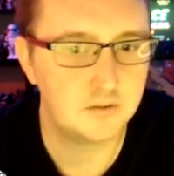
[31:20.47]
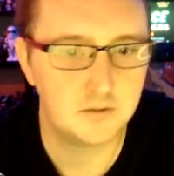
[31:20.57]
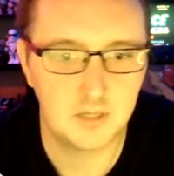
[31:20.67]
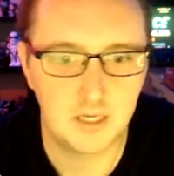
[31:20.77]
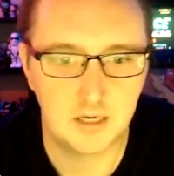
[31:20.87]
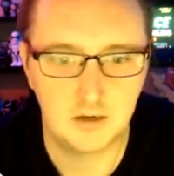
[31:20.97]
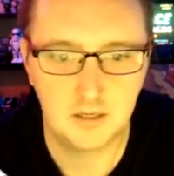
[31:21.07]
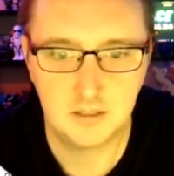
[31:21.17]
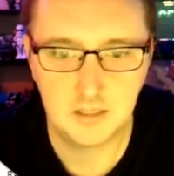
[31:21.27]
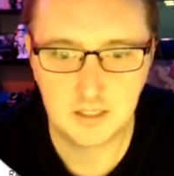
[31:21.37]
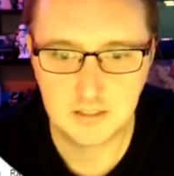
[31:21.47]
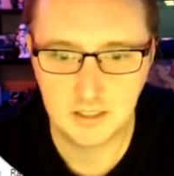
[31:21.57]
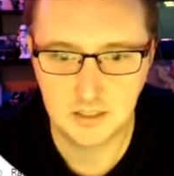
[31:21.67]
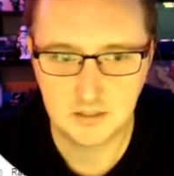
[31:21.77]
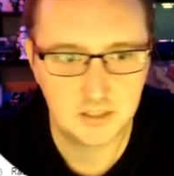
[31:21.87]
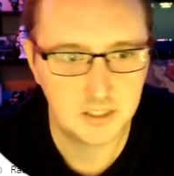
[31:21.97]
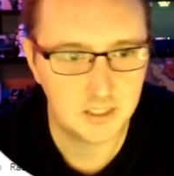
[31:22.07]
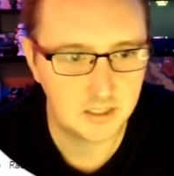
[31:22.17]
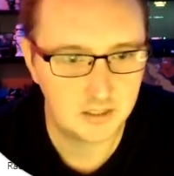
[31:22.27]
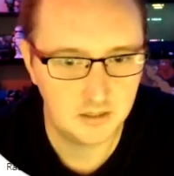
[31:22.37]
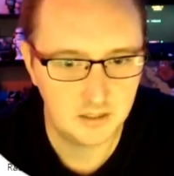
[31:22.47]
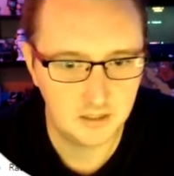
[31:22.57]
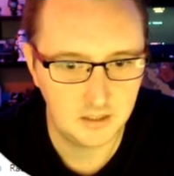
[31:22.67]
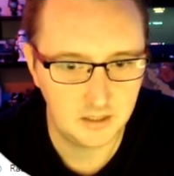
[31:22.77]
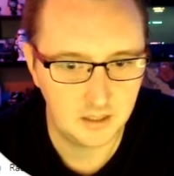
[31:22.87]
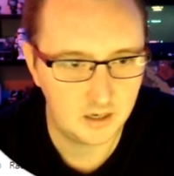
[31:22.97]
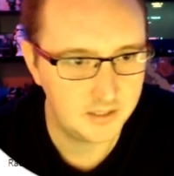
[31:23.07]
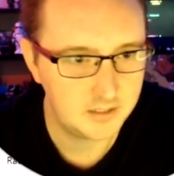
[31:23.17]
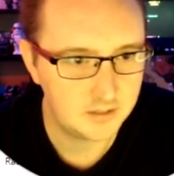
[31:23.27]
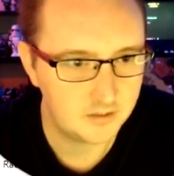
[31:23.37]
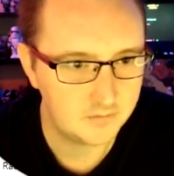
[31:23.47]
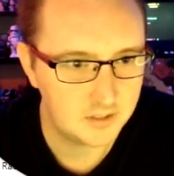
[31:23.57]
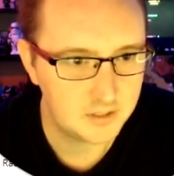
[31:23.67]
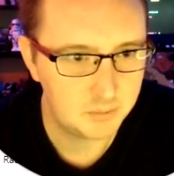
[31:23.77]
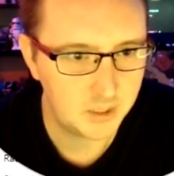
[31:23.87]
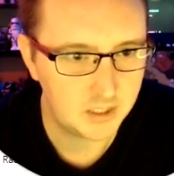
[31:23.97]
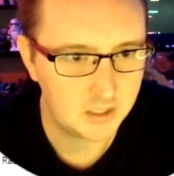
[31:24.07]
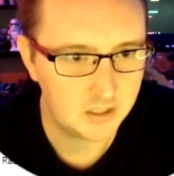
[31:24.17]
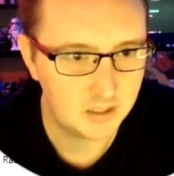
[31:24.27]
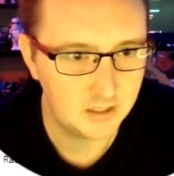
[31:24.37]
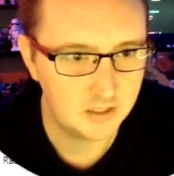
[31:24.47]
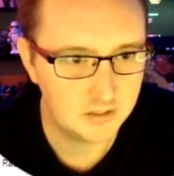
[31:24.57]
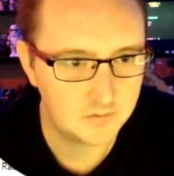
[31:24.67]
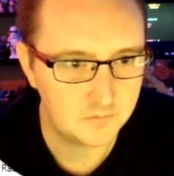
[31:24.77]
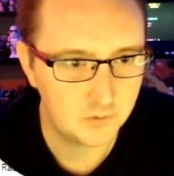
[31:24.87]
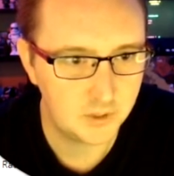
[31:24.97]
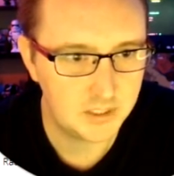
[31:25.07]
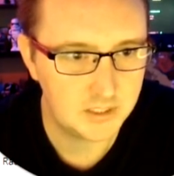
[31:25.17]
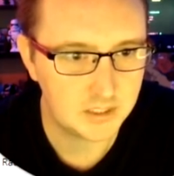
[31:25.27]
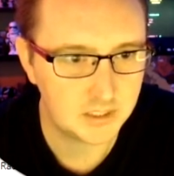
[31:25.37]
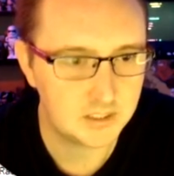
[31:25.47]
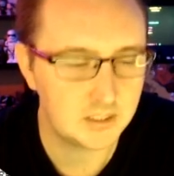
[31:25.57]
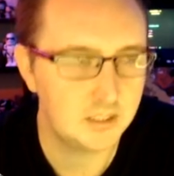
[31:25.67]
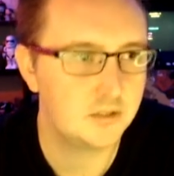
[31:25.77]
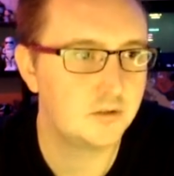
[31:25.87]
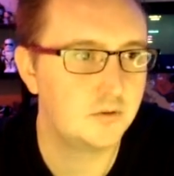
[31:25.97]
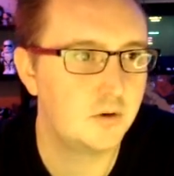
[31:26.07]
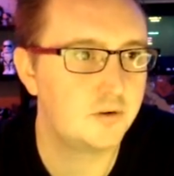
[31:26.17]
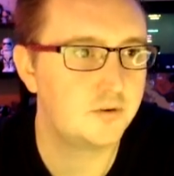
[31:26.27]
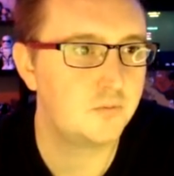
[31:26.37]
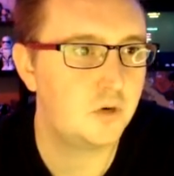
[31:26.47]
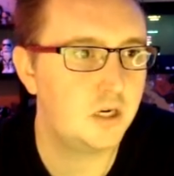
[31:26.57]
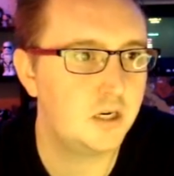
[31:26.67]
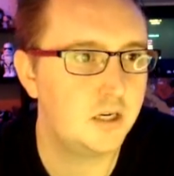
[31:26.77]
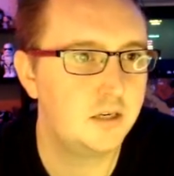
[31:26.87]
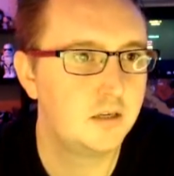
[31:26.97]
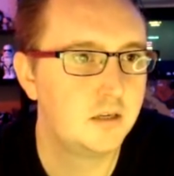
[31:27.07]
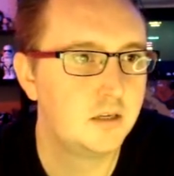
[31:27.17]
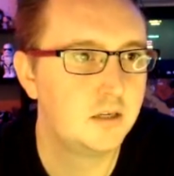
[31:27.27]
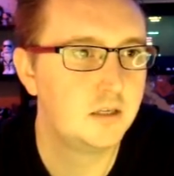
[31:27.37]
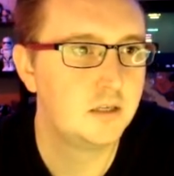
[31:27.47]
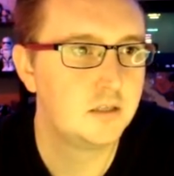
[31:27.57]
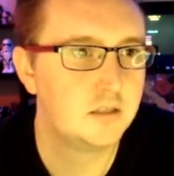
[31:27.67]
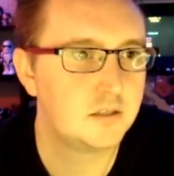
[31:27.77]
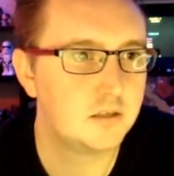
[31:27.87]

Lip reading: our index and check the height of this button, it is 46 and 200 wide. So